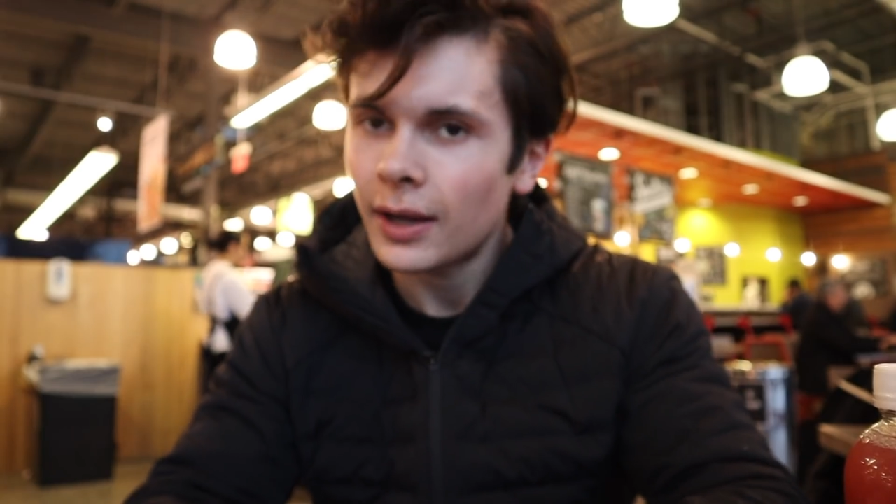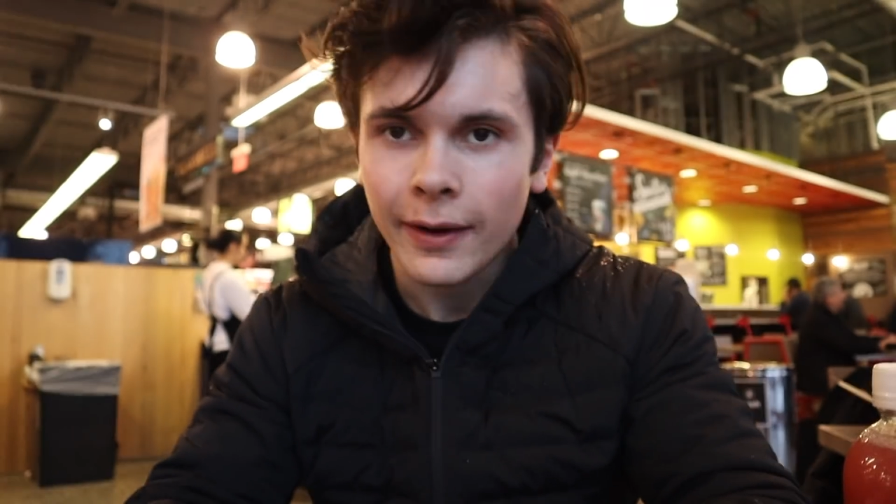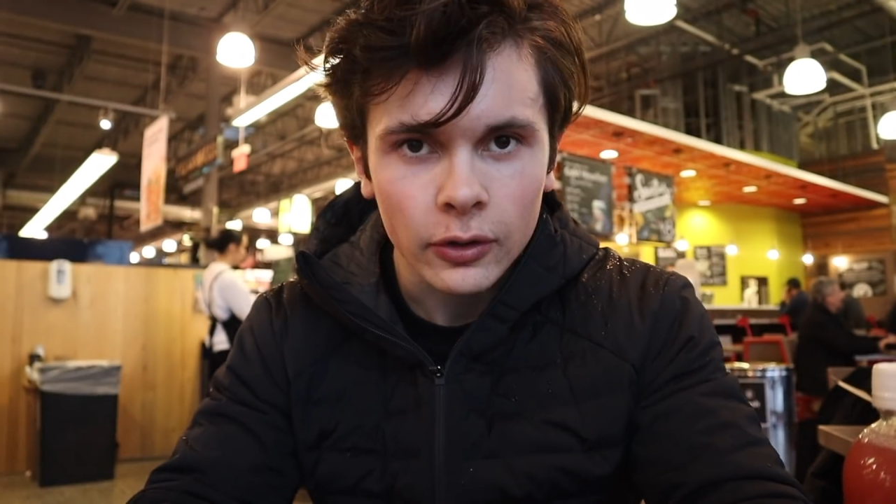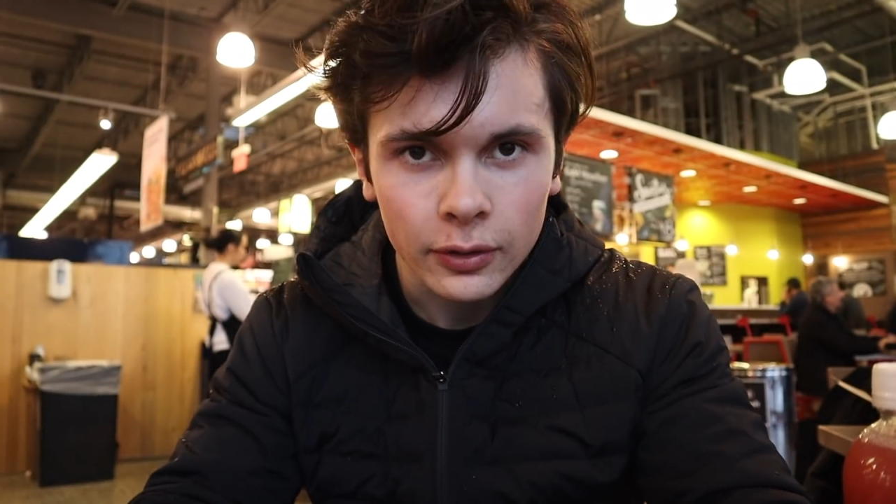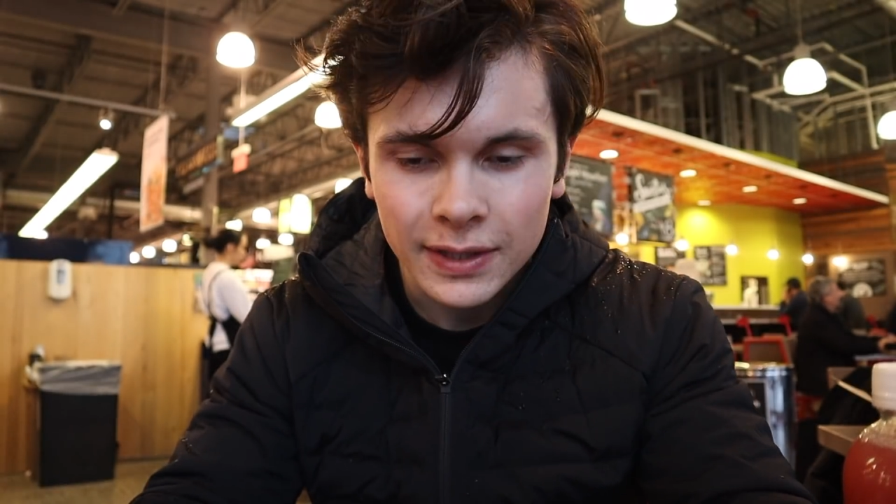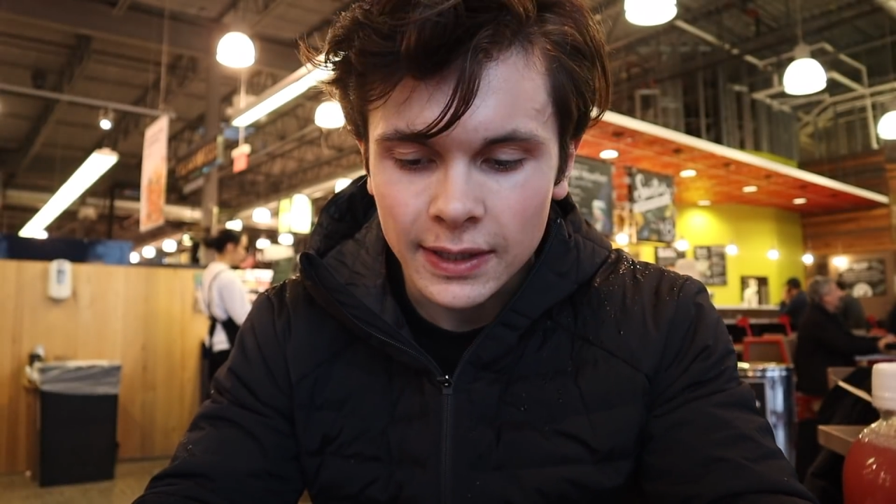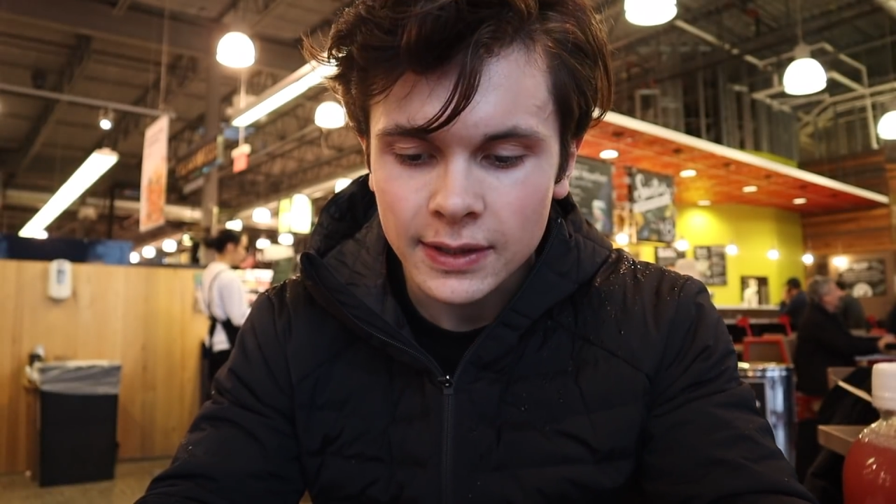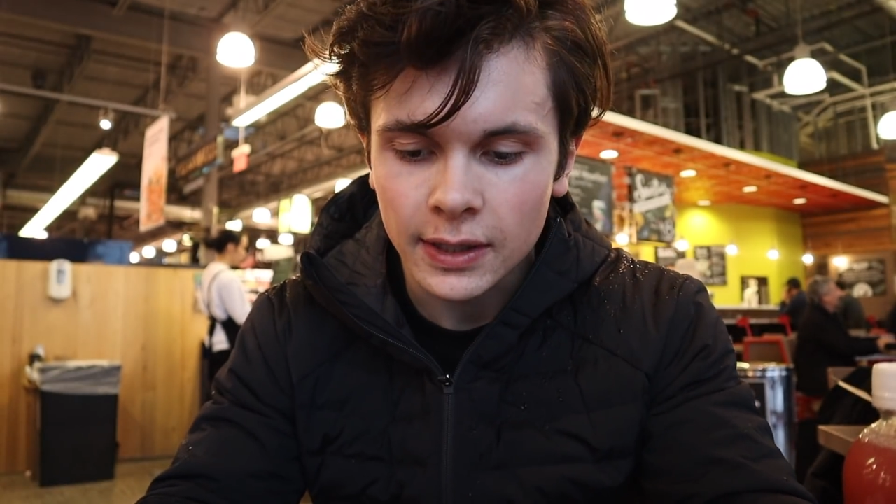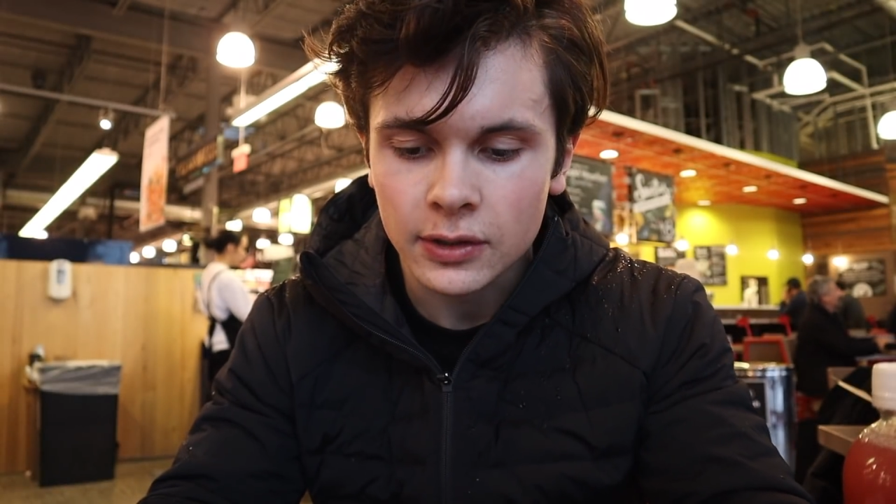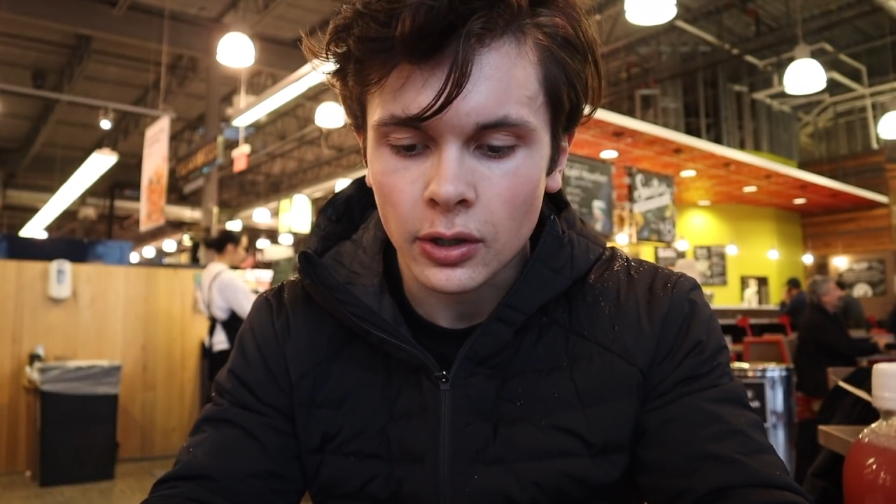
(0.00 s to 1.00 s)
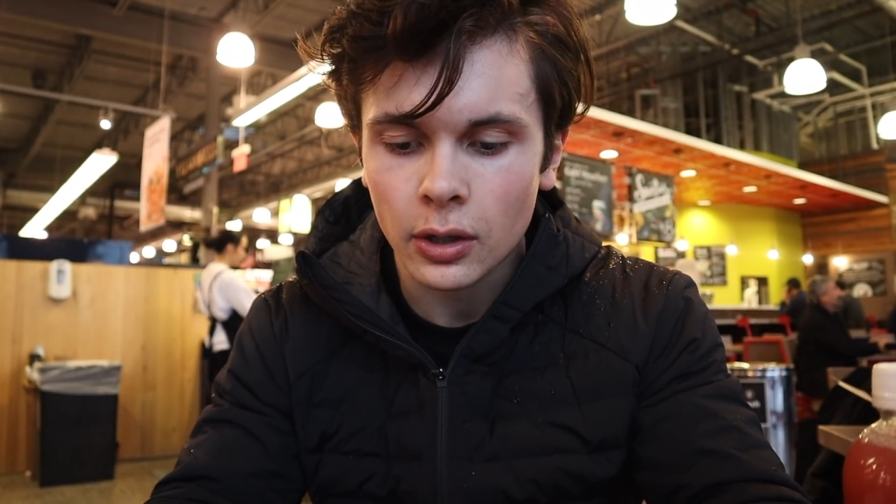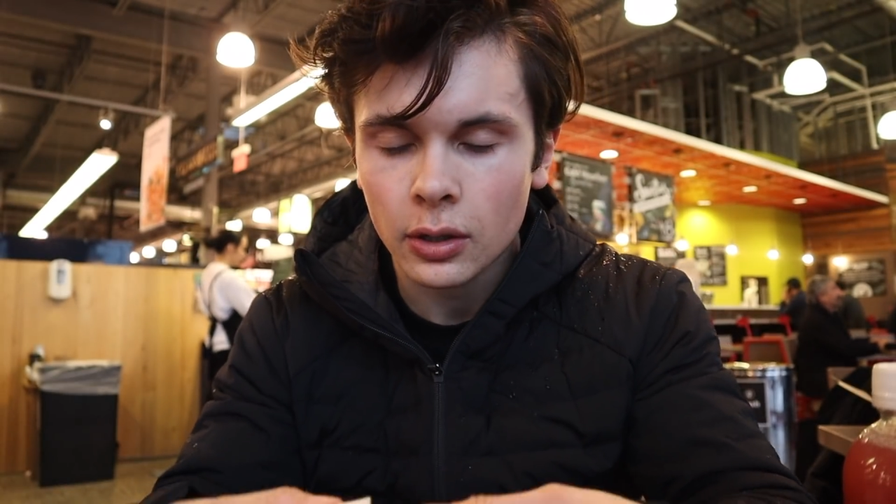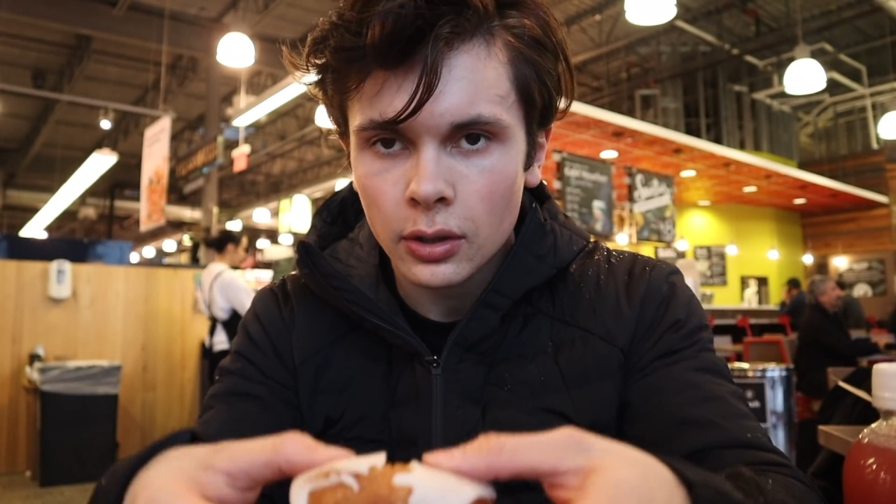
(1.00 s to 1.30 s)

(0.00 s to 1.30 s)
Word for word: Have a little taste test here.